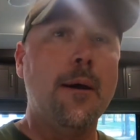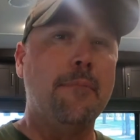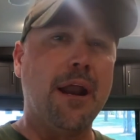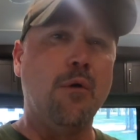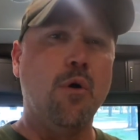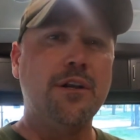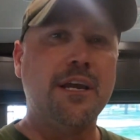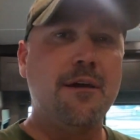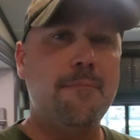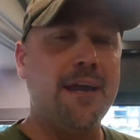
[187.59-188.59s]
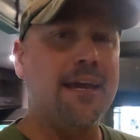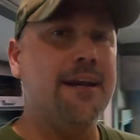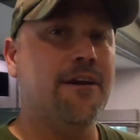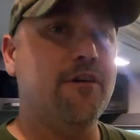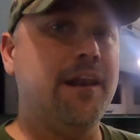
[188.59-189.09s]
But I wanted to come back
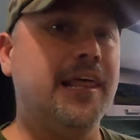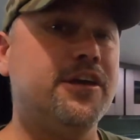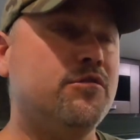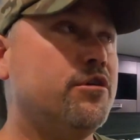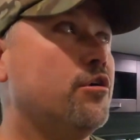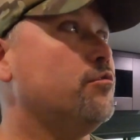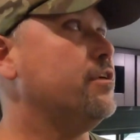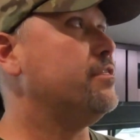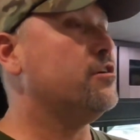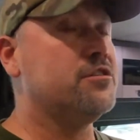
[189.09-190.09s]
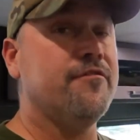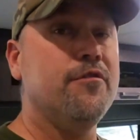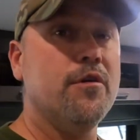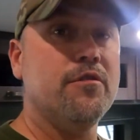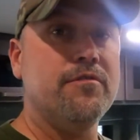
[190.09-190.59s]
in here and let you know that there's a
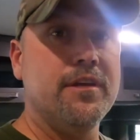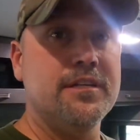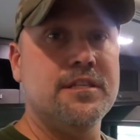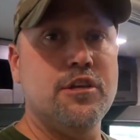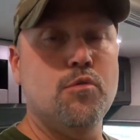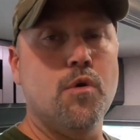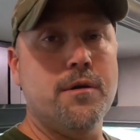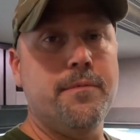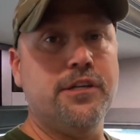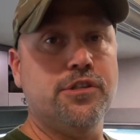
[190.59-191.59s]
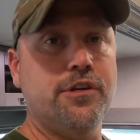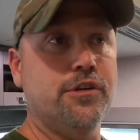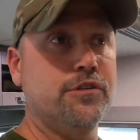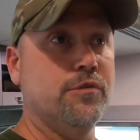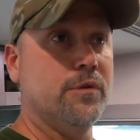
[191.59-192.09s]
few other things that you want to make sure
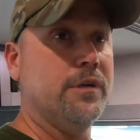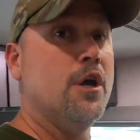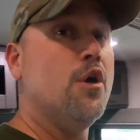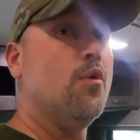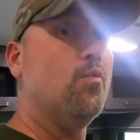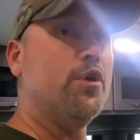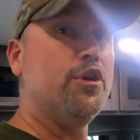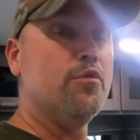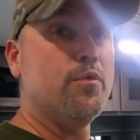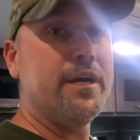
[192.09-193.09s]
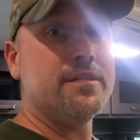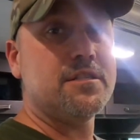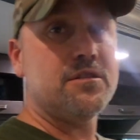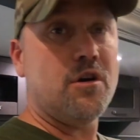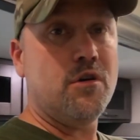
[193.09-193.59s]
you're doing. When you
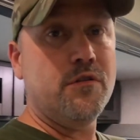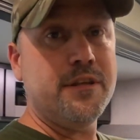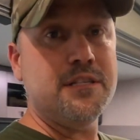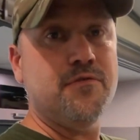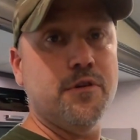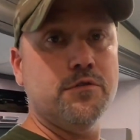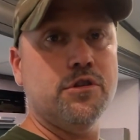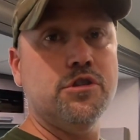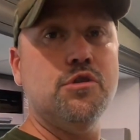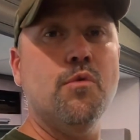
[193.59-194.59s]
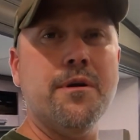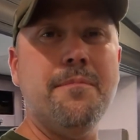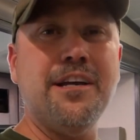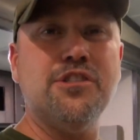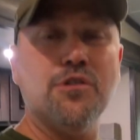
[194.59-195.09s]
reinstall these filters, you want to
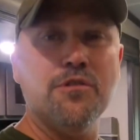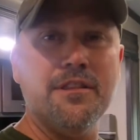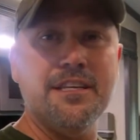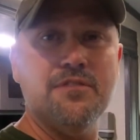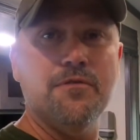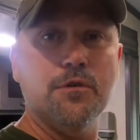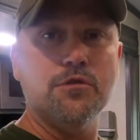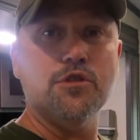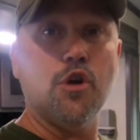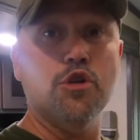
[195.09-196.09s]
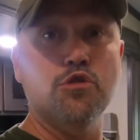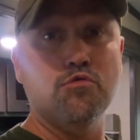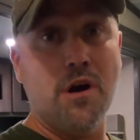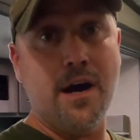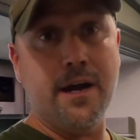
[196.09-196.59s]
make sure that these filters are
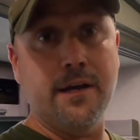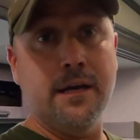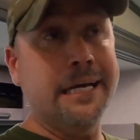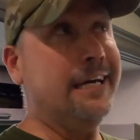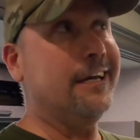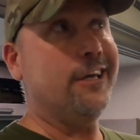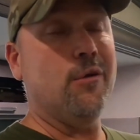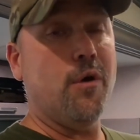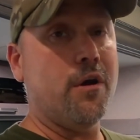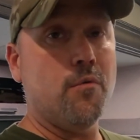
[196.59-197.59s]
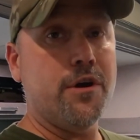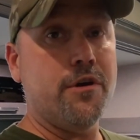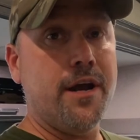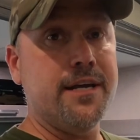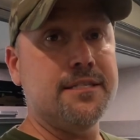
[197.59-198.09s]
dry. You want to run
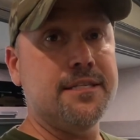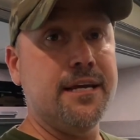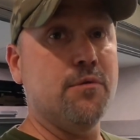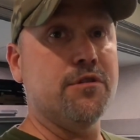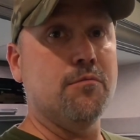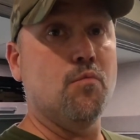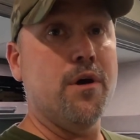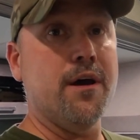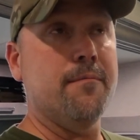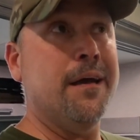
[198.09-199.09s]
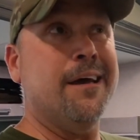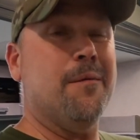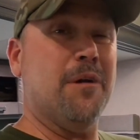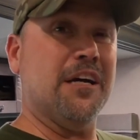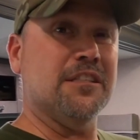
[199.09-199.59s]
your AC with them wet
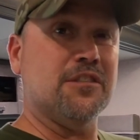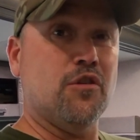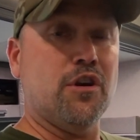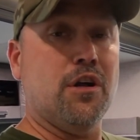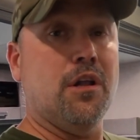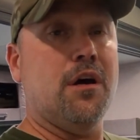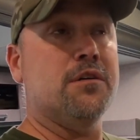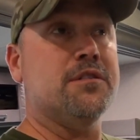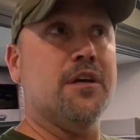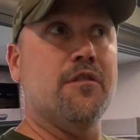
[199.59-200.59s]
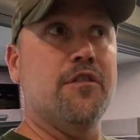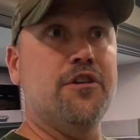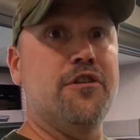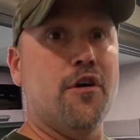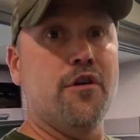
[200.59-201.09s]
because it's going to cause the
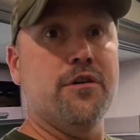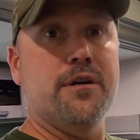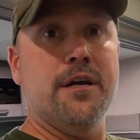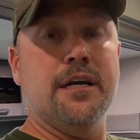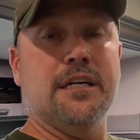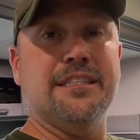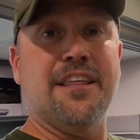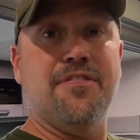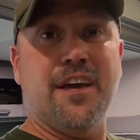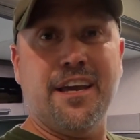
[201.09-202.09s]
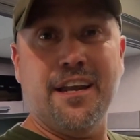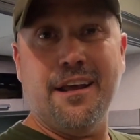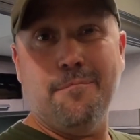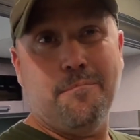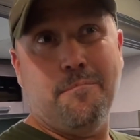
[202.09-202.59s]
dirt to thicken,
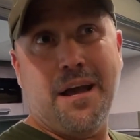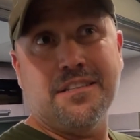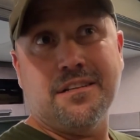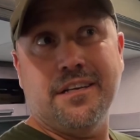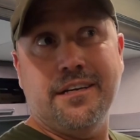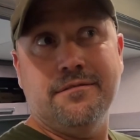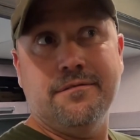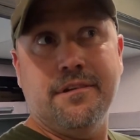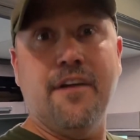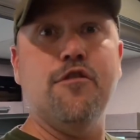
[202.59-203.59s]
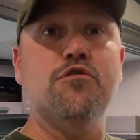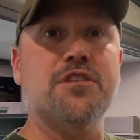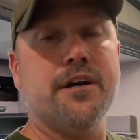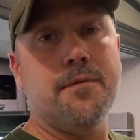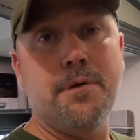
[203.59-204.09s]
and basically if you
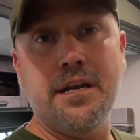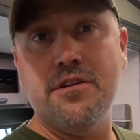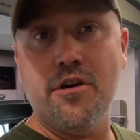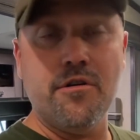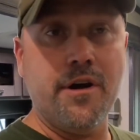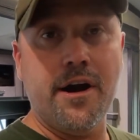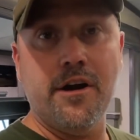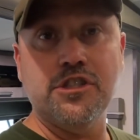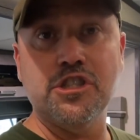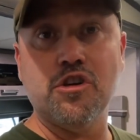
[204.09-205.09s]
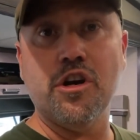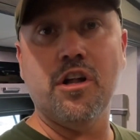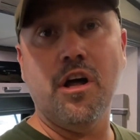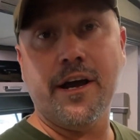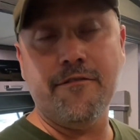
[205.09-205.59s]
suck up any dirt or air, it's just going to
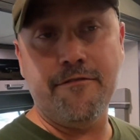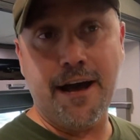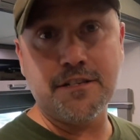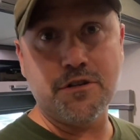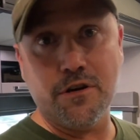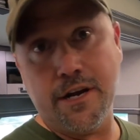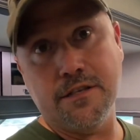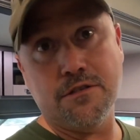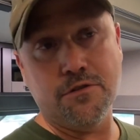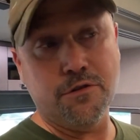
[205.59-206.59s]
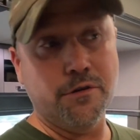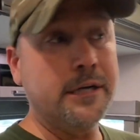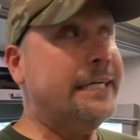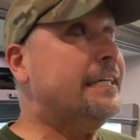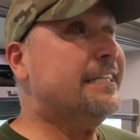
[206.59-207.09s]
clog it faster and sooner.
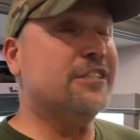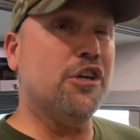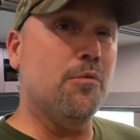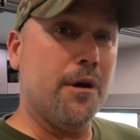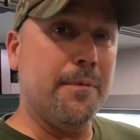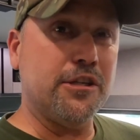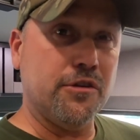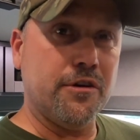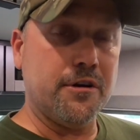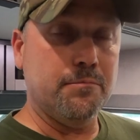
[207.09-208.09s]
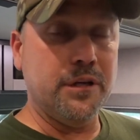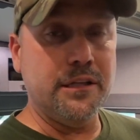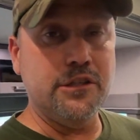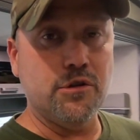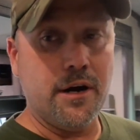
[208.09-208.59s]
So you want to make sure they're
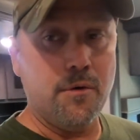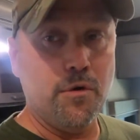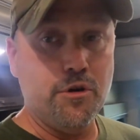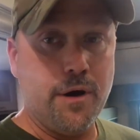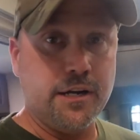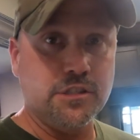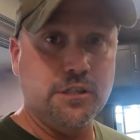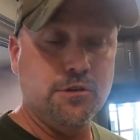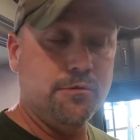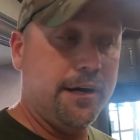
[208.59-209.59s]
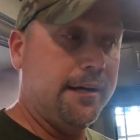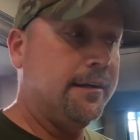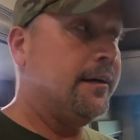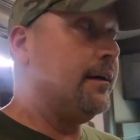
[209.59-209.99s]
completely dry when you actually do that.